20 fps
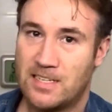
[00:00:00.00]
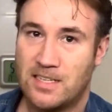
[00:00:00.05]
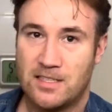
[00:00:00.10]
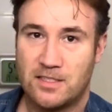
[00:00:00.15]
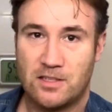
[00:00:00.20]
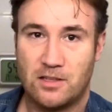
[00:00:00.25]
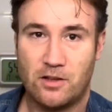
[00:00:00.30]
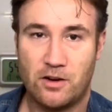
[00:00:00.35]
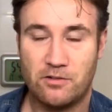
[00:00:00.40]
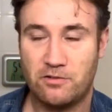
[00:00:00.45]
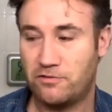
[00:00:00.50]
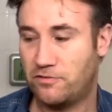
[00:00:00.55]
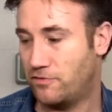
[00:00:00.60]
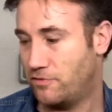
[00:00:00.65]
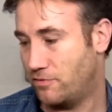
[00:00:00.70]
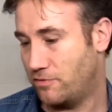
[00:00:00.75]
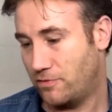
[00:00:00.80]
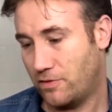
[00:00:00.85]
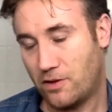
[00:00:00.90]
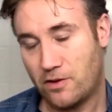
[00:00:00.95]
A lot of
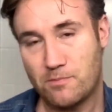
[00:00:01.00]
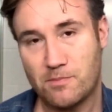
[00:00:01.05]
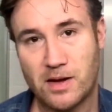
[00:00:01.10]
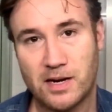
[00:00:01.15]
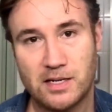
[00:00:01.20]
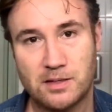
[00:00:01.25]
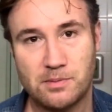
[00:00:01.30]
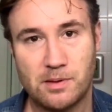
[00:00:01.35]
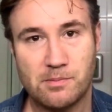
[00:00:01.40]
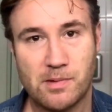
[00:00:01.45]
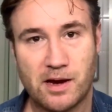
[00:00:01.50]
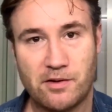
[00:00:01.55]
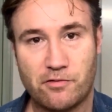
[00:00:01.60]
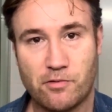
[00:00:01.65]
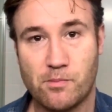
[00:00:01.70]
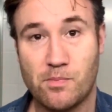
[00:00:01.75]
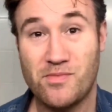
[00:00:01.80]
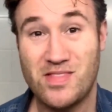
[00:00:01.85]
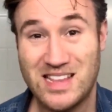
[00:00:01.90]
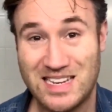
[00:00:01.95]
money to be made
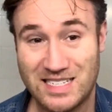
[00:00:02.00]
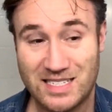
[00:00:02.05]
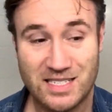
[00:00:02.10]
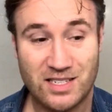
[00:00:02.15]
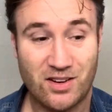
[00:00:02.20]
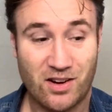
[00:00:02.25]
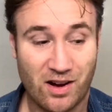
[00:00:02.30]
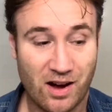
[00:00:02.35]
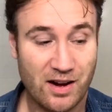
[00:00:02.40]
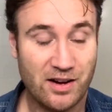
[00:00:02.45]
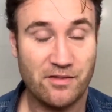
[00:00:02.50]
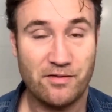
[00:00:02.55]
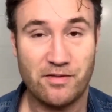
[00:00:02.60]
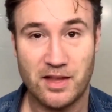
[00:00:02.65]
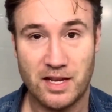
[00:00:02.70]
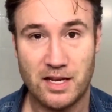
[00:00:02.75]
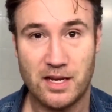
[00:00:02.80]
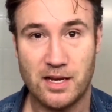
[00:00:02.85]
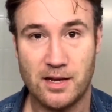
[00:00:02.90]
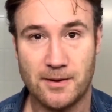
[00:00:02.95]
from this kind of
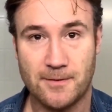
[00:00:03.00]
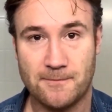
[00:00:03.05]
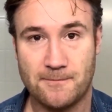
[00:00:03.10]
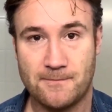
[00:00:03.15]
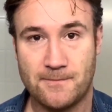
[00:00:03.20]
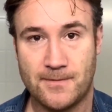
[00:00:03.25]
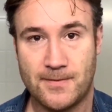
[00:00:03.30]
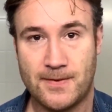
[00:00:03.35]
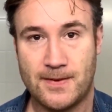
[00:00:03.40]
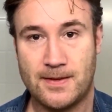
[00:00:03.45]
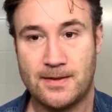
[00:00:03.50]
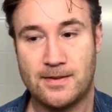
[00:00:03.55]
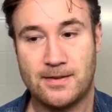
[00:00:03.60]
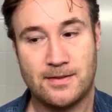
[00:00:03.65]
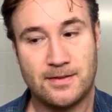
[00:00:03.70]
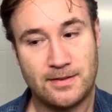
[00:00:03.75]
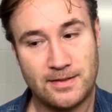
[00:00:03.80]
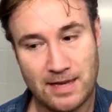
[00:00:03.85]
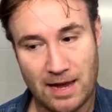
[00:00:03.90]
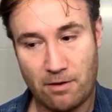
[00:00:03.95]
thinking.
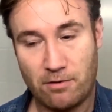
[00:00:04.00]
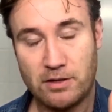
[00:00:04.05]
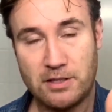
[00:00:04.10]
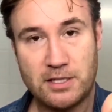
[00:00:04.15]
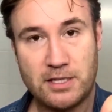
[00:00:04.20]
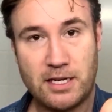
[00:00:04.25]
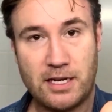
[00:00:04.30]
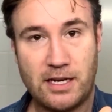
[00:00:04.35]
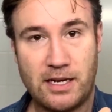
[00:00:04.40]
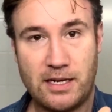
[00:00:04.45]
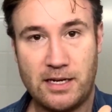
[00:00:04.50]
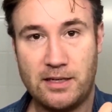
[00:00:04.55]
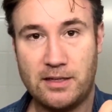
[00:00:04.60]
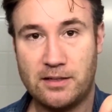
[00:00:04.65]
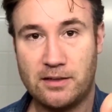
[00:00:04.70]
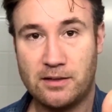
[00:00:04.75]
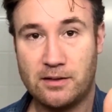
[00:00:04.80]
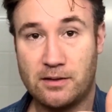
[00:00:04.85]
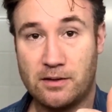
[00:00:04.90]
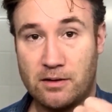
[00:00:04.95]
Guaranteed,
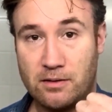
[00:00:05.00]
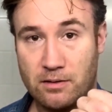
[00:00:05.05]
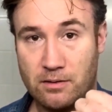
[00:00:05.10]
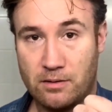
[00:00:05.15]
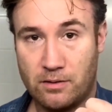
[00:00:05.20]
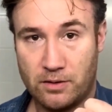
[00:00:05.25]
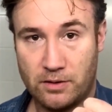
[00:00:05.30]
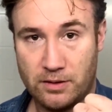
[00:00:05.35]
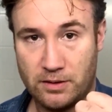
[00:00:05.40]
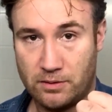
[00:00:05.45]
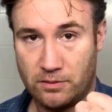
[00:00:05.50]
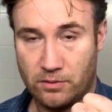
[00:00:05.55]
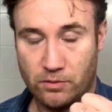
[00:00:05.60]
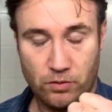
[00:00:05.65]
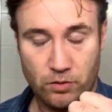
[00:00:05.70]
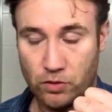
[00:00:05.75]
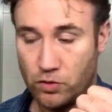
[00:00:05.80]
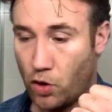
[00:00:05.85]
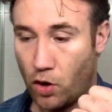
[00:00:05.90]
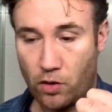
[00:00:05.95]

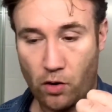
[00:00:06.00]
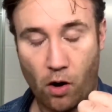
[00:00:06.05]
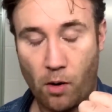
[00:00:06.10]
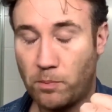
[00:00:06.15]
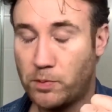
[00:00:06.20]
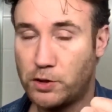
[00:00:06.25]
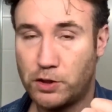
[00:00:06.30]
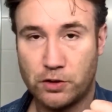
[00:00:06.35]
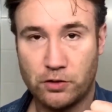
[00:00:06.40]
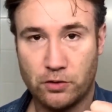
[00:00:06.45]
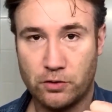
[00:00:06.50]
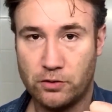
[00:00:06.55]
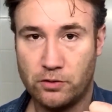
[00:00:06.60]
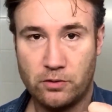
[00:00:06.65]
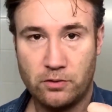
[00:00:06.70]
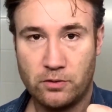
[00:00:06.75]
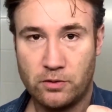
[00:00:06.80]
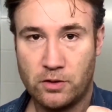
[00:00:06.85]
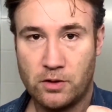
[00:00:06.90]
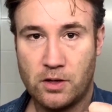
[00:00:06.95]
not optional,
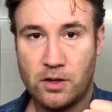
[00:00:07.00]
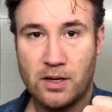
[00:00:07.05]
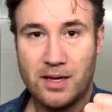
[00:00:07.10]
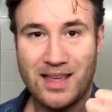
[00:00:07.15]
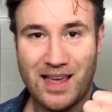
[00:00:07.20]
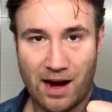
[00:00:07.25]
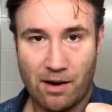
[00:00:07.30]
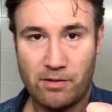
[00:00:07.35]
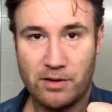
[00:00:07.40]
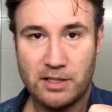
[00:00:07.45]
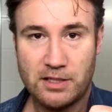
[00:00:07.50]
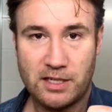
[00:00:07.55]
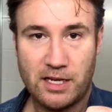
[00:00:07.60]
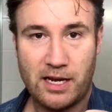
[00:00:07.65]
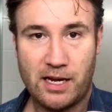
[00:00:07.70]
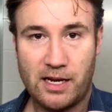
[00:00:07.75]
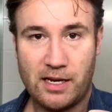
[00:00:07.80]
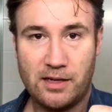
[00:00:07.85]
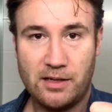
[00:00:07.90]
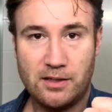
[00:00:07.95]

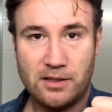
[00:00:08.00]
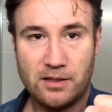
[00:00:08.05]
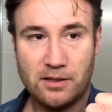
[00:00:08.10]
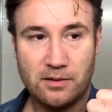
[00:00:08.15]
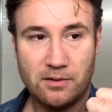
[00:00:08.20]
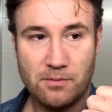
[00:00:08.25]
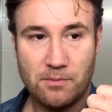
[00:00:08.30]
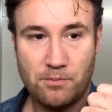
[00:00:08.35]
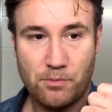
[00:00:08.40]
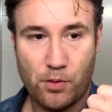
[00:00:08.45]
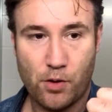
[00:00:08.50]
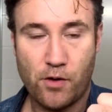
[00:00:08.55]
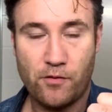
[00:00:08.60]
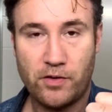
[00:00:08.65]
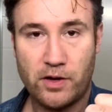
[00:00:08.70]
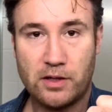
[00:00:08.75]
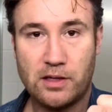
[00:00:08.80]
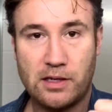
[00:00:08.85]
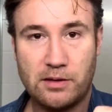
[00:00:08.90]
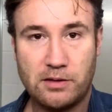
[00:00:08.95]
guaranteed,
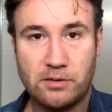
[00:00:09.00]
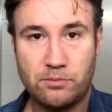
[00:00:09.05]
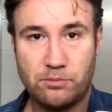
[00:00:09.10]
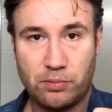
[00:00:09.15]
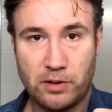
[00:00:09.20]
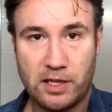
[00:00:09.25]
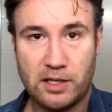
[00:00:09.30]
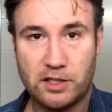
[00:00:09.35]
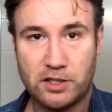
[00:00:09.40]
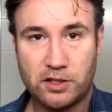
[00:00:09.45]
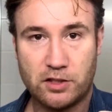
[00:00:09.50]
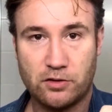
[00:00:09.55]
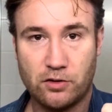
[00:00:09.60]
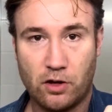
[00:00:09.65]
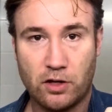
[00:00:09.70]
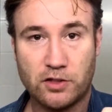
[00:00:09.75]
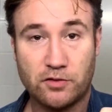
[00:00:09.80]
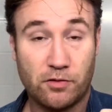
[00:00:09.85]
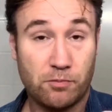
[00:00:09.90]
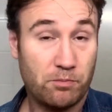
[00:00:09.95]
perfectly bleached
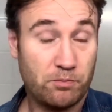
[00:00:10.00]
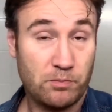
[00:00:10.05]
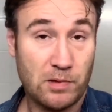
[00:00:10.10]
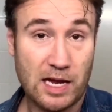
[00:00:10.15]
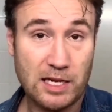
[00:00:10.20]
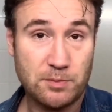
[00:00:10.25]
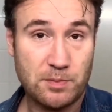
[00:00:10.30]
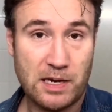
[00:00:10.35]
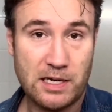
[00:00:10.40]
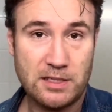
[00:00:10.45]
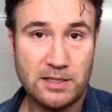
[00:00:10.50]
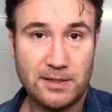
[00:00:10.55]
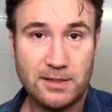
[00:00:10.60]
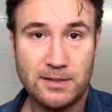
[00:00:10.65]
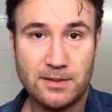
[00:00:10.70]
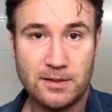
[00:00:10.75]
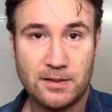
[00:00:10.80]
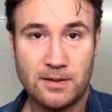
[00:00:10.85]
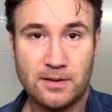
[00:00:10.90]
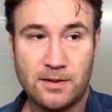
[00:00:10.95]
knots for lace
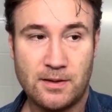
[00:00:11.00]
pieces,